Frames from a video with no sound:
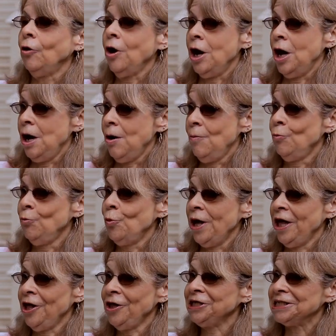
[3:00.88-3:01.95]

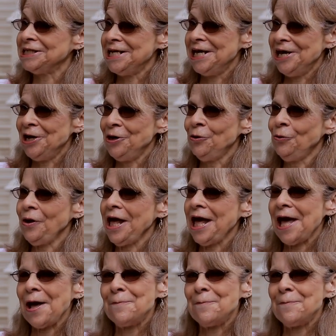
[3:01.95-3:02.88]
Well, now